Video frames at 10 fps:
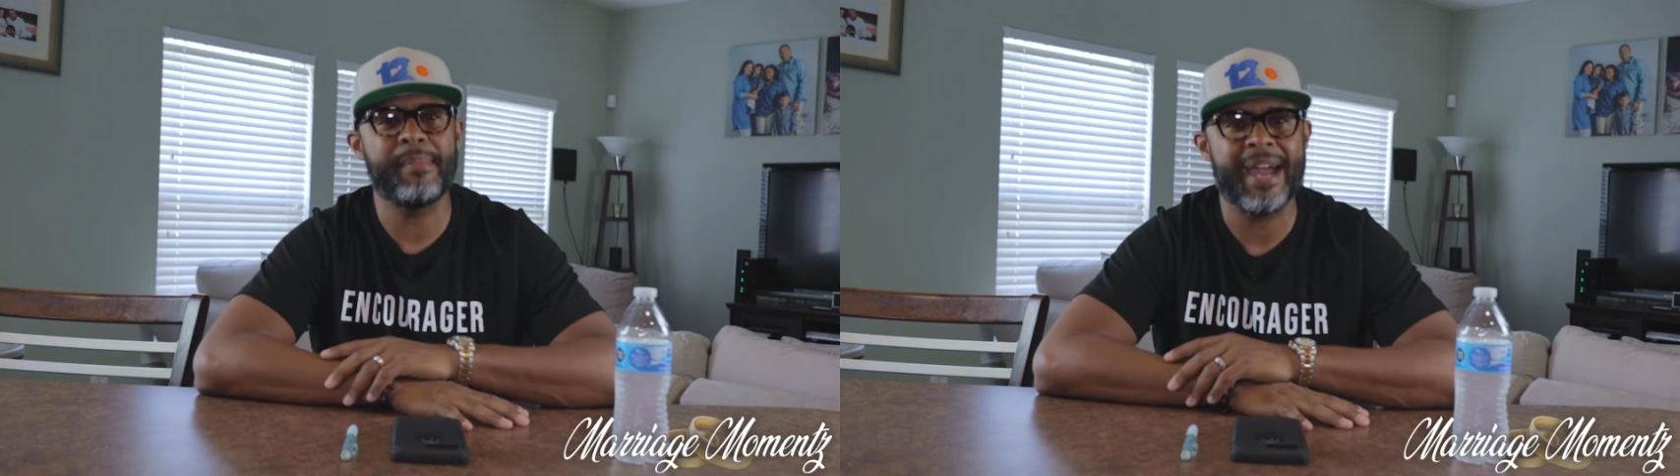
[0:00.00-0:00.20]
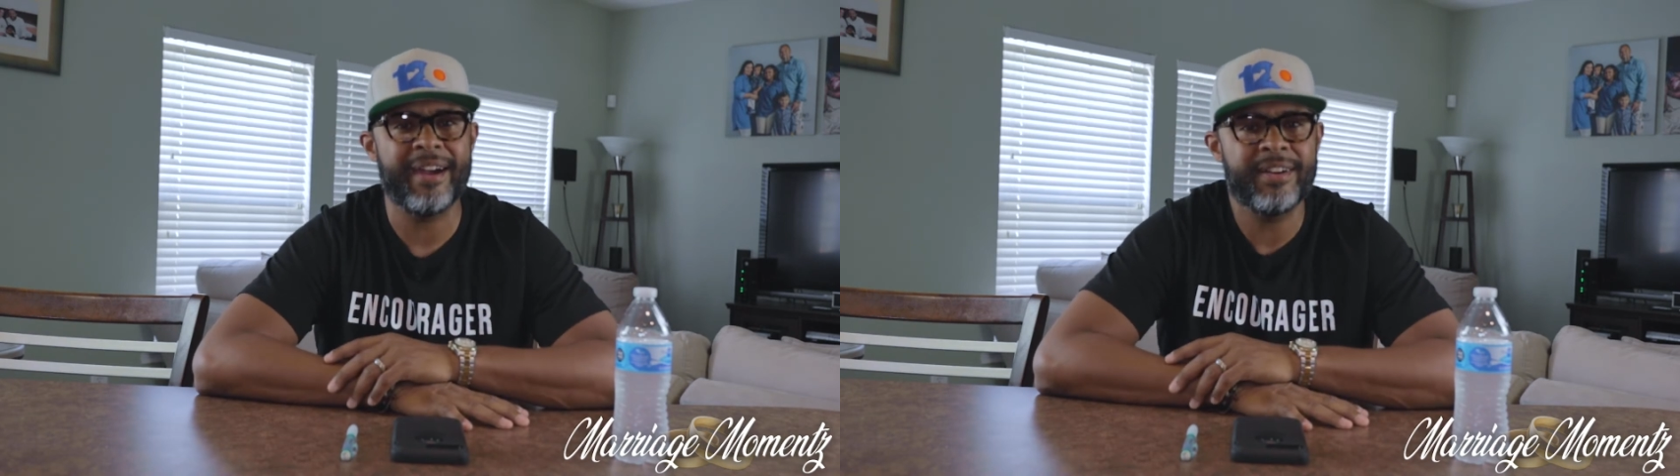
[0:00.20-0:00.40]
your
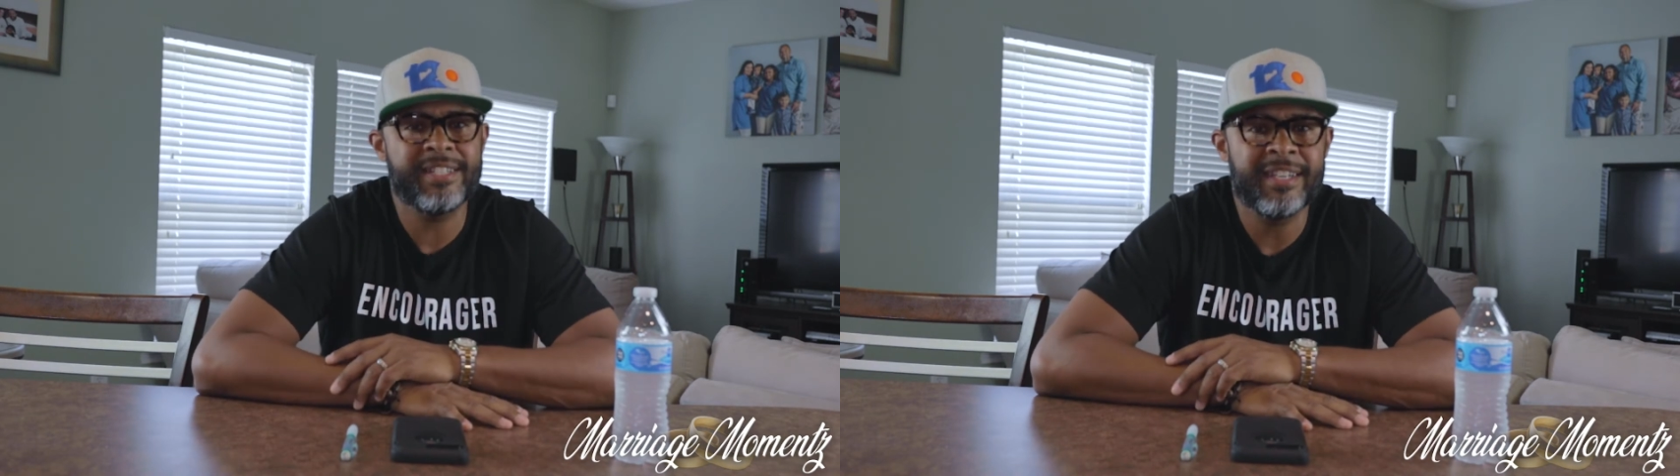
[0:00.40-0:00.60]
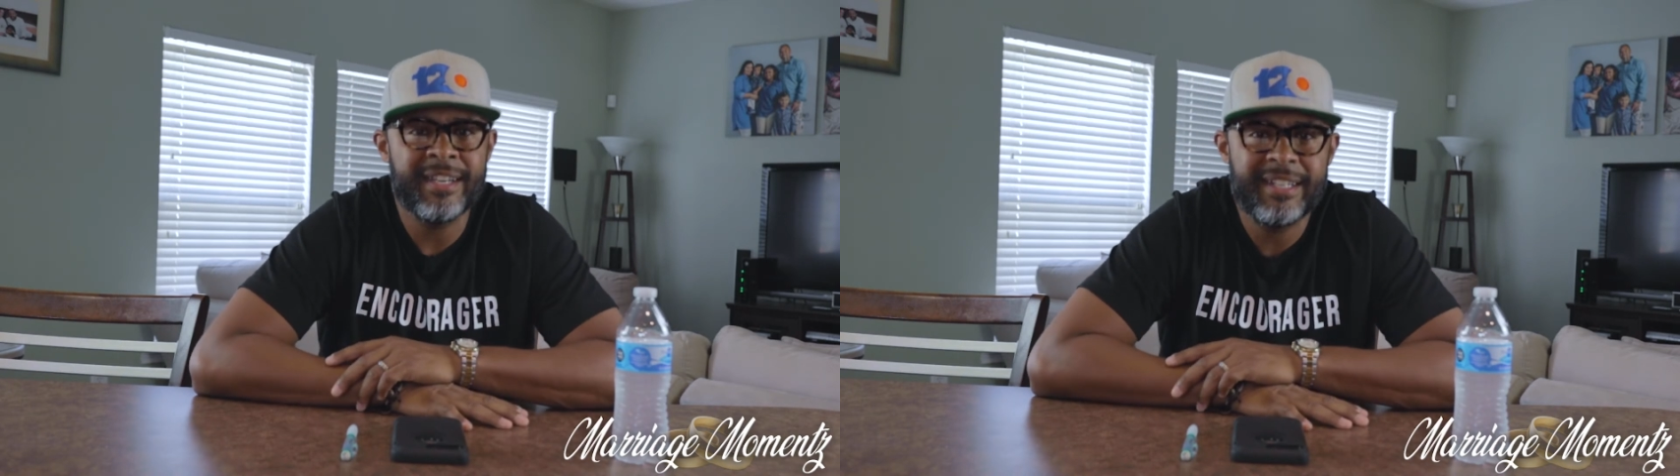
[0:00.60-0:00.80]

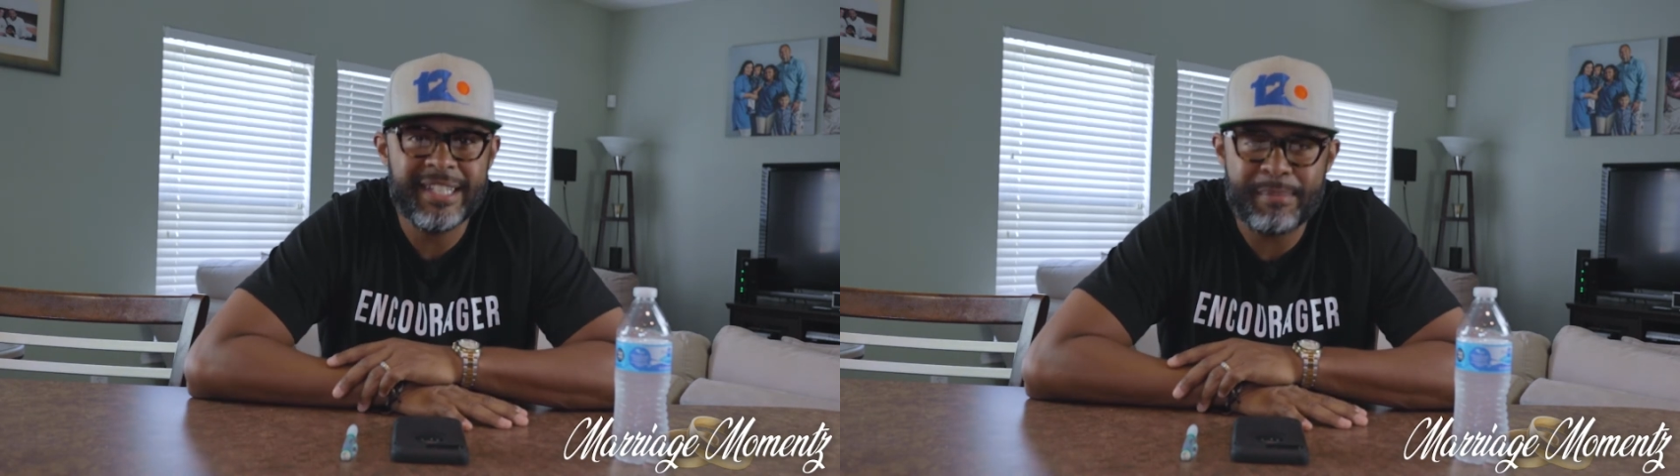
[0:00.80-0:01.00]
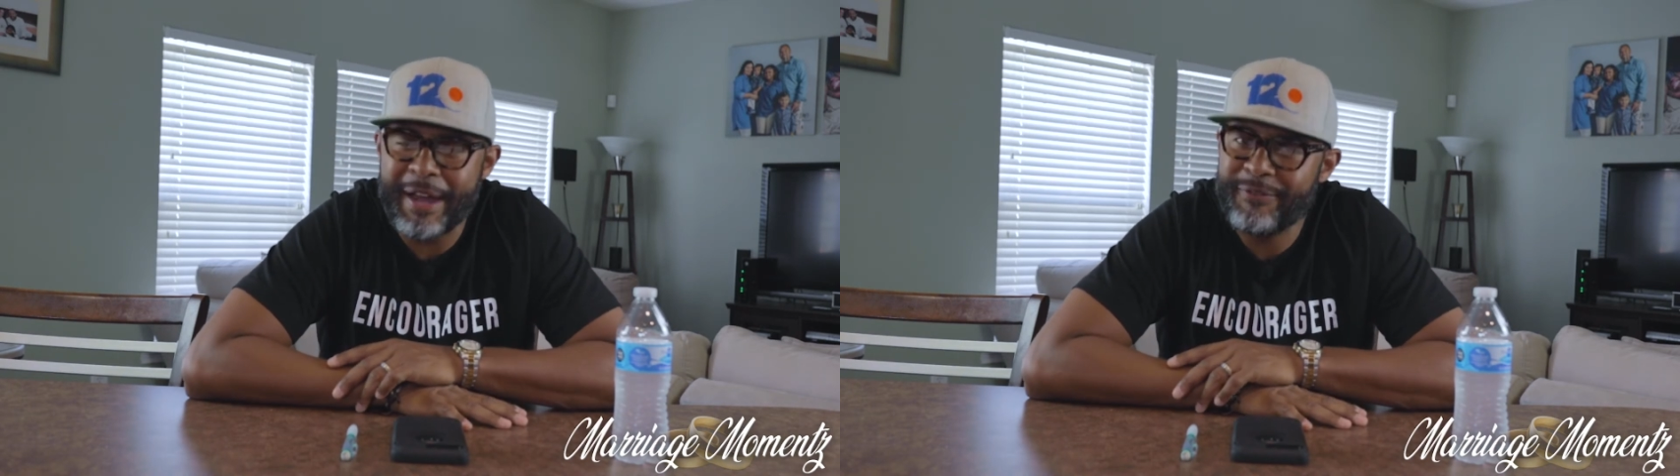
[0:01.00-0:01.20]
marriage,
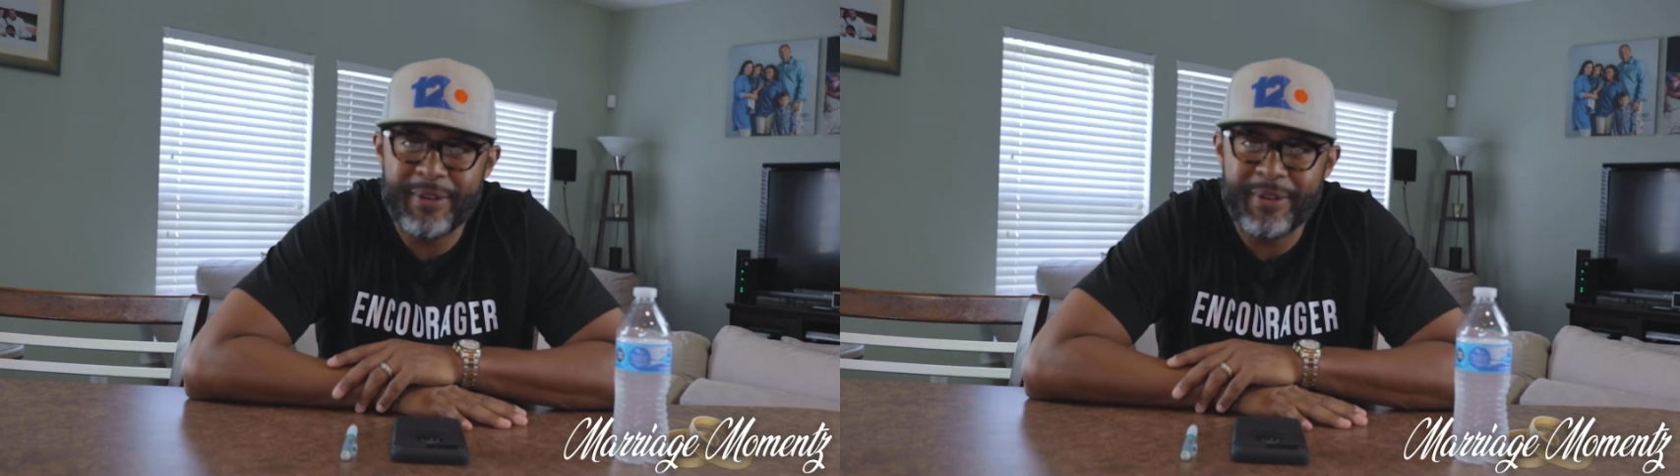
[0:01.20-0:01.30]
then my